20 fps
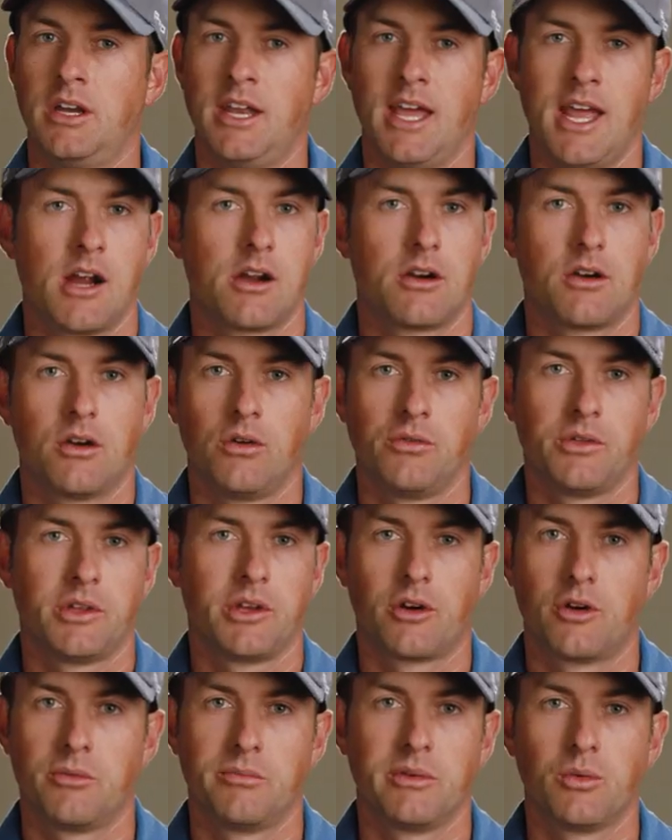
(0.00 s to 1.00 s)
an error only
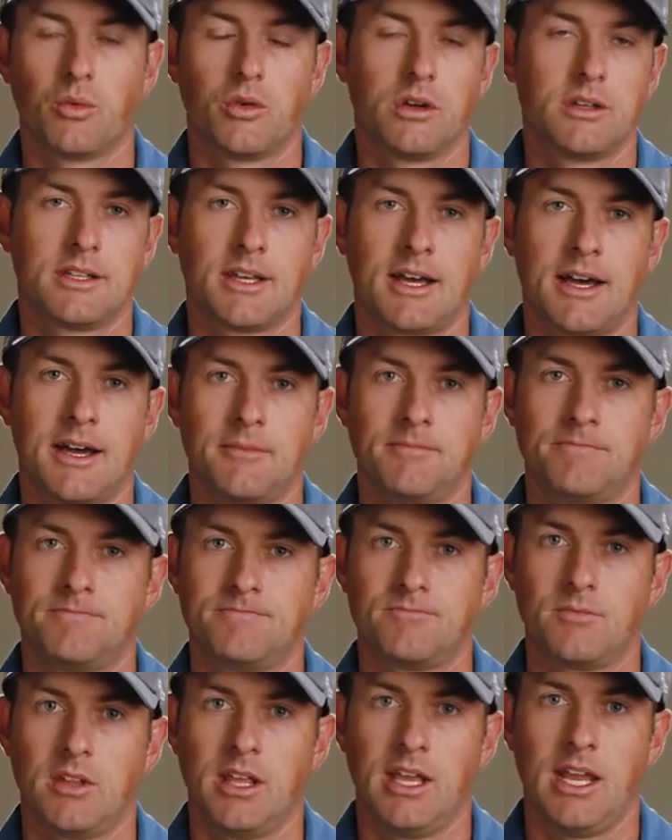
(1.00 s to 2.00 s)
hurt me one time,
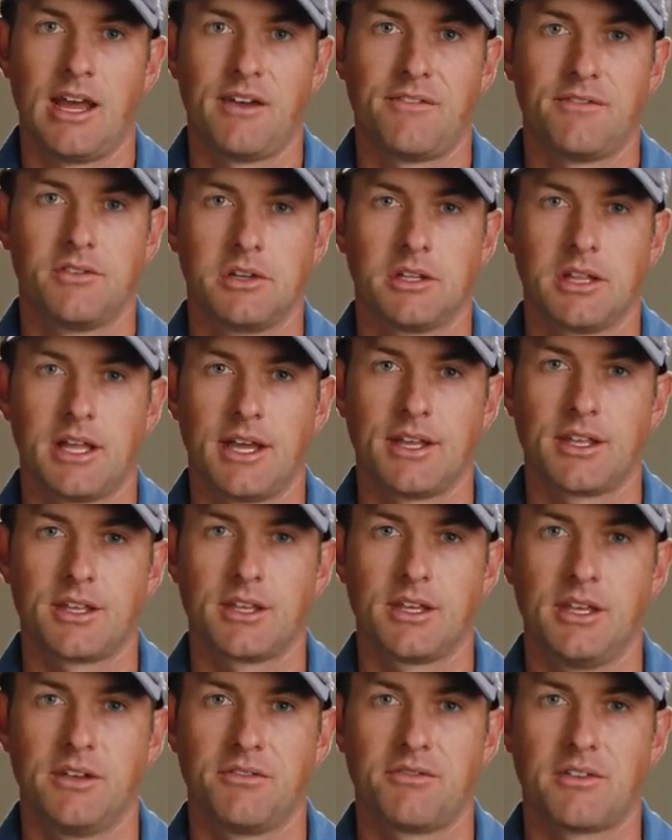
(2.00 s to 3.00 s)
and I feel
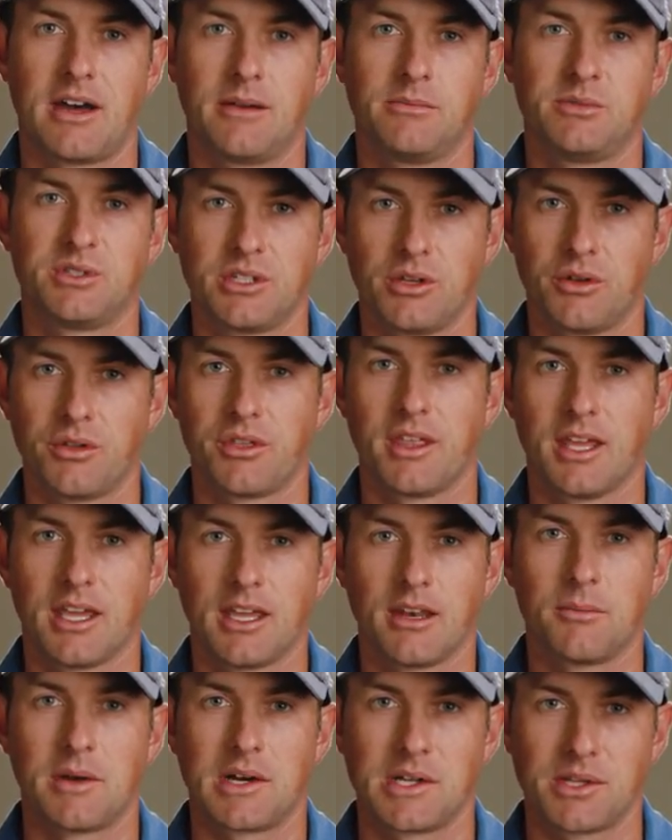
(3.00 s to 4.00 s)
like if I'm still
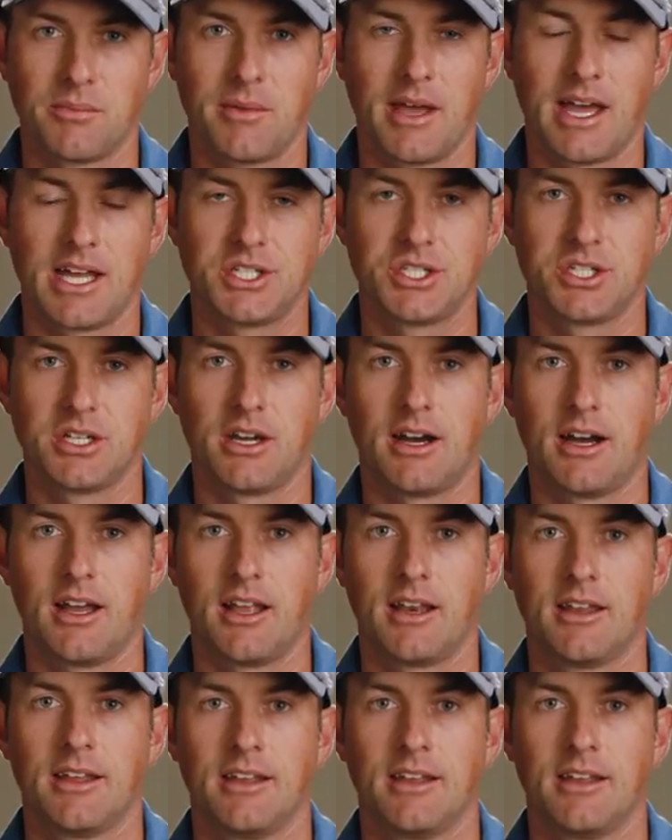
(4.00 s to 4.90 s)
thinking about the bad shot